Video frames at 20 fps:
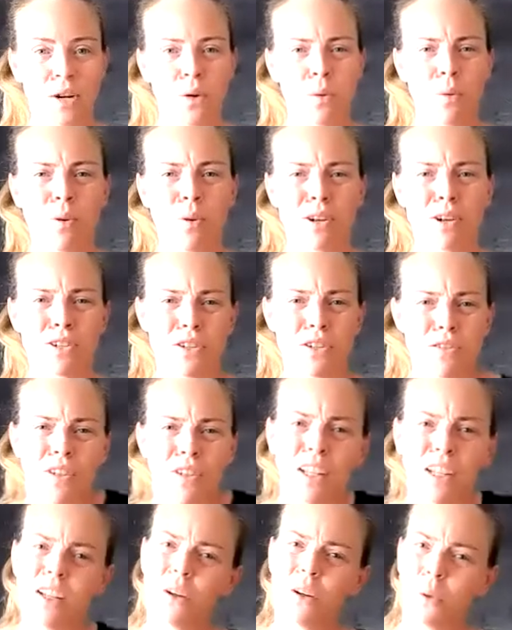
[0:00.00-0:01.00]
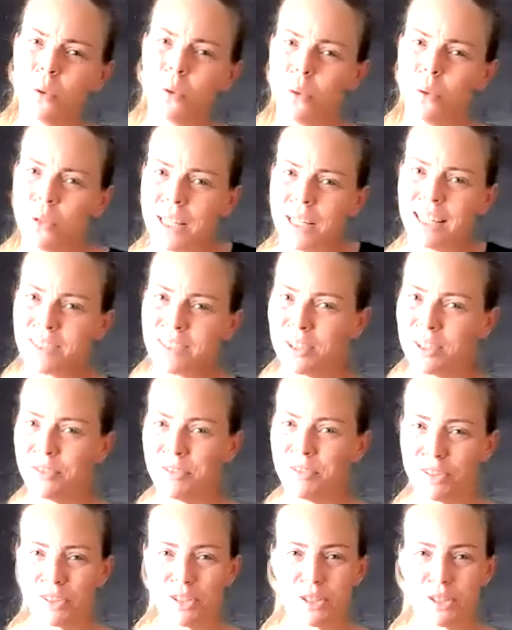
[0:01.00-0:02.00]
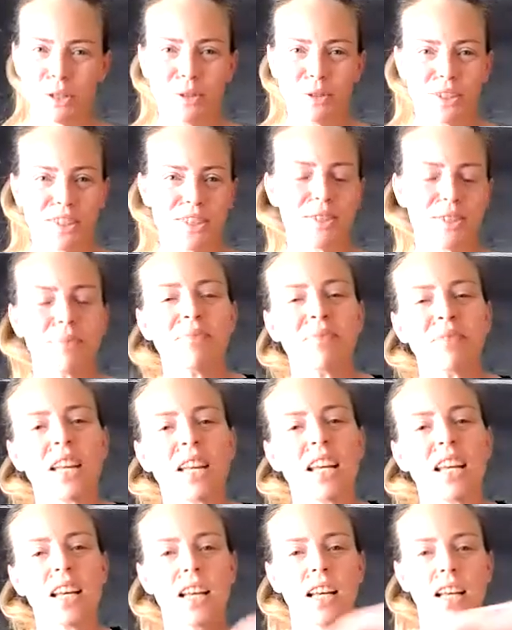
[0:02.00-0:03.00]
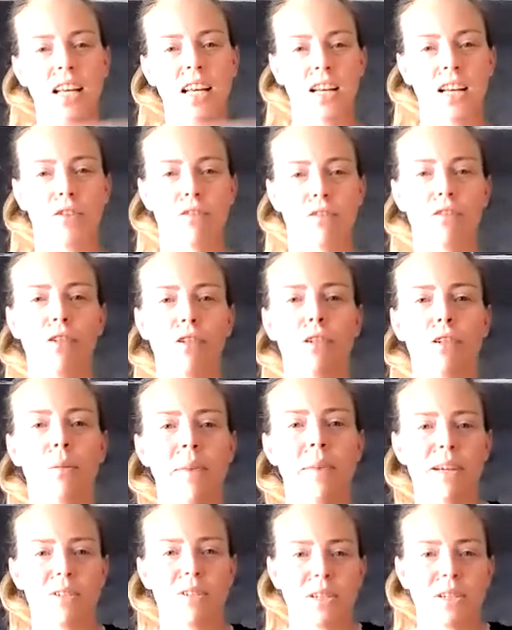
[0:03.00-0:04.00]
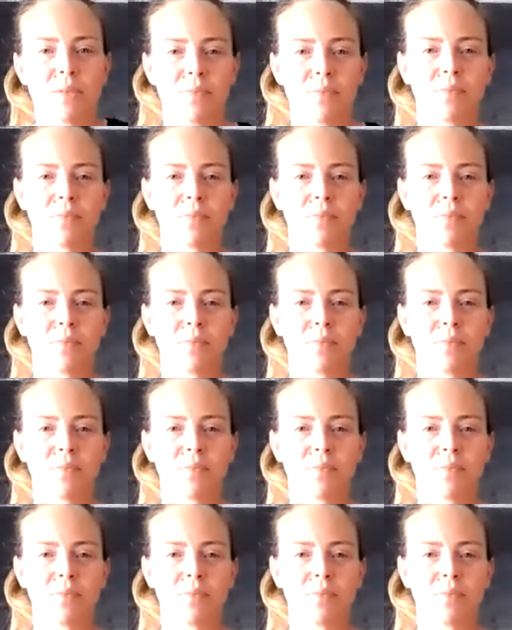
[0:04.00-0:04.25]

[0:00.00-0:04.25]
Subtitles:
Wonderful. Ooh, that's good for the shoulders. Roll them out.